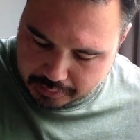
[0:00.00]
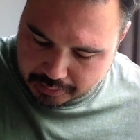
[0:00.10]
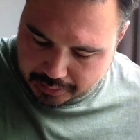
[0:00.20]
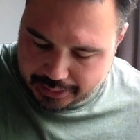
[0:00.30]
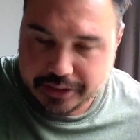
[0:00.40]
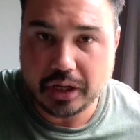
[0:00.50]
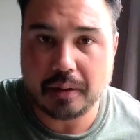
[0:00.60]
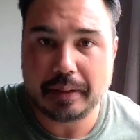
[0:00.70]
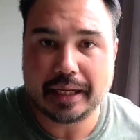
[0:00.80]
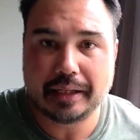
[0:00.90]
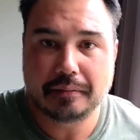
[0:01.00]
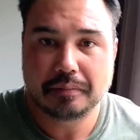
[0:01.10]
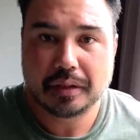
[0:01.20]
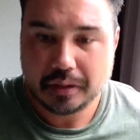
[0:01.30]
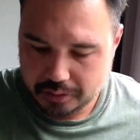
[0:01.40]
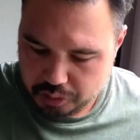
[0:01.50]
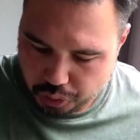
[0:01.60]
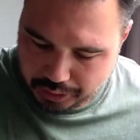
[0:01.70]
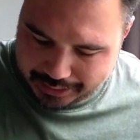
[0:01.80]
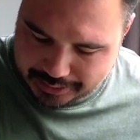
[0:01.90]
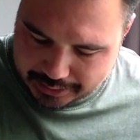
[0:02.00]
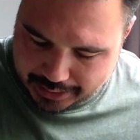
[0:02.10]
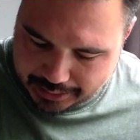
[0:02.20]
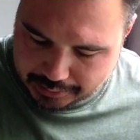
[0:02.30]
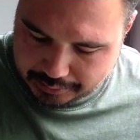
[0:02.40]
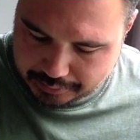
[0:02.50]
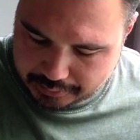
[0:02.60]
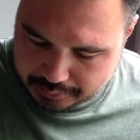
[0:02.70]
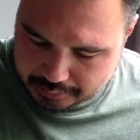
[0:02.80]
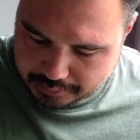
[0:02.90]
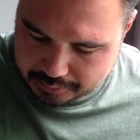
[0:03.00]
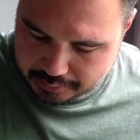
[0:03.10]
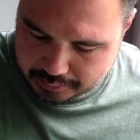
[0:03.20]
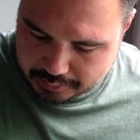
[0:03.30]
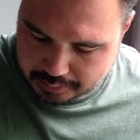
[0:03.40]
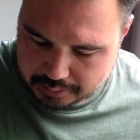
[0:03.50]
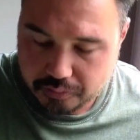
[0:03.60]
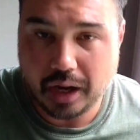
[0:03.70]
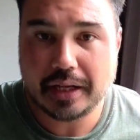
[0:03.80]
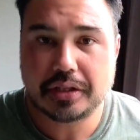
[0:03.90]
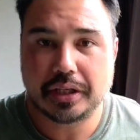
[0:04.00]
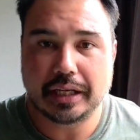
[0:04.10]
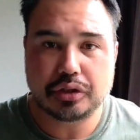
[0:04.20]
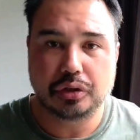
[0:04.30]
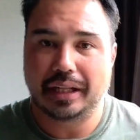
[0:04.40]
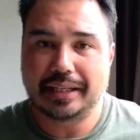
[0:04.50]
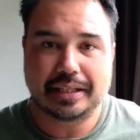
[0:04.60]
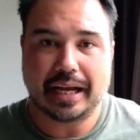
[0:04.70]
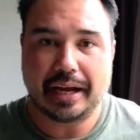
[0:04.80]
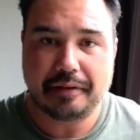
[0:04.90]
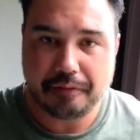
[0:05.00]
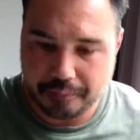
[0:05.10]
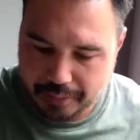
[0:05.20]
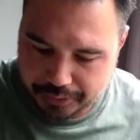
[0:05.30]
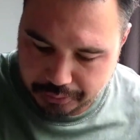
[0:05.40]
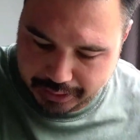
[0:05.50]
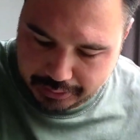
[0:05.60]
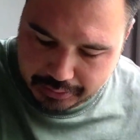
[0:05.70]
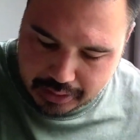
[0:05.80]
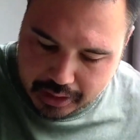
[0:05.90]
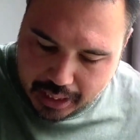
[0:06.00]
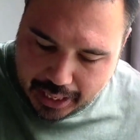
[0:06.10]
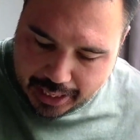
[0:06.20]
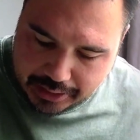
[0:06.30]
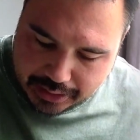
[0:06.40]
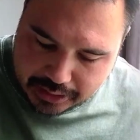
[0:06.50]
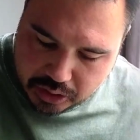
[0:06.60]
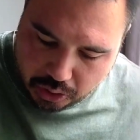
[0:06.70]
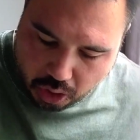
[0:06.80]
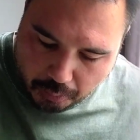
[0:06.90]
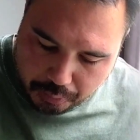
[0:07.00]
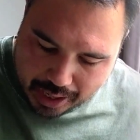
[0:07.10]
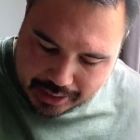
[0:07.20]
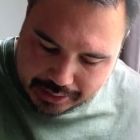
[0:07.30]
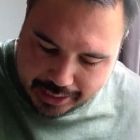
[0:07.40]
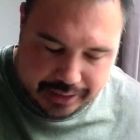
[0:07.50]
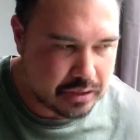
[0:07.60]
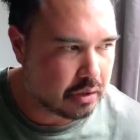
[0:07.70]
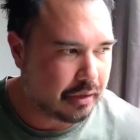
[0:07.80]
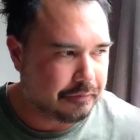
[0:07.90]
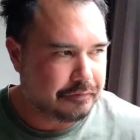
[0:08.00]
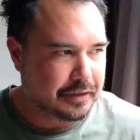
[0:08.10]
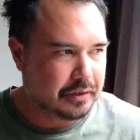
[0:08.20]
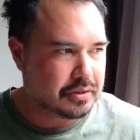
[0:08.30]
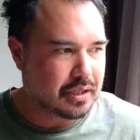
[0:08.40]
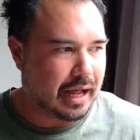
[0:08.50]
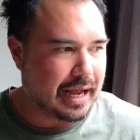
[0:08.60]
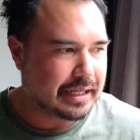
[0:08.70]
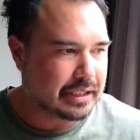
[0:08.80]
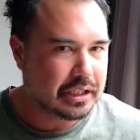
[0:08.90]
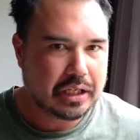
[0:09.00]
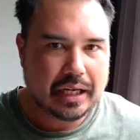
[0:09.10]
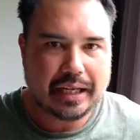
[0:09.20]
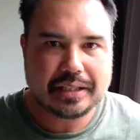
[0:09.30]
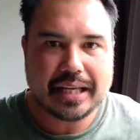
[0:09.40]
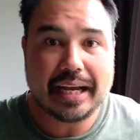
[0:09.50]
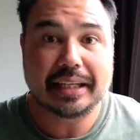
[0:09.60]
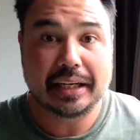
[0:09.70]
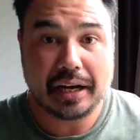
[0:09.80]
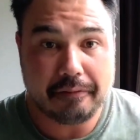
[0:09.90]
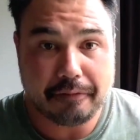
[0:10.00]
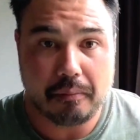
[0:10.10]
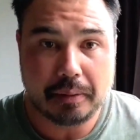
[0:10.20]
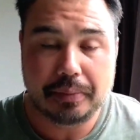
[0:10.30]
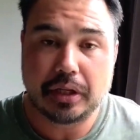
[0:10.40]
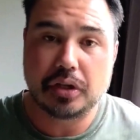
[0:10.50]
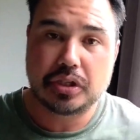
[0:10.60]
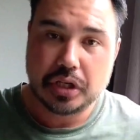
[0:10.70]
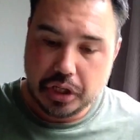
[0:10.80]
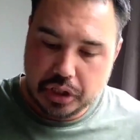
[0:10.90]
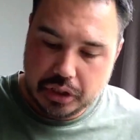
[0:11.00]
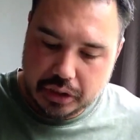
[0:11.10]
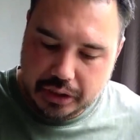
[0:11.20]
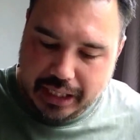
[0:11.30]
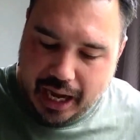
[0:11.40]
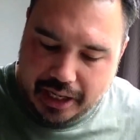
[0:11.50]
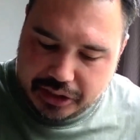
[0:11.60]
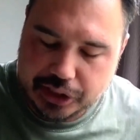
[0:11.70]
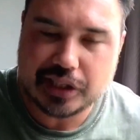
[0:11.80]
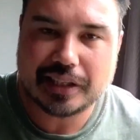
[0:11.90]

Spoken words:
is going to be 2 leads a day, right? So you get 2 leads a day from the middle bit. And it's going to operate in there until it feels like it's taken enough from it. Because you can't just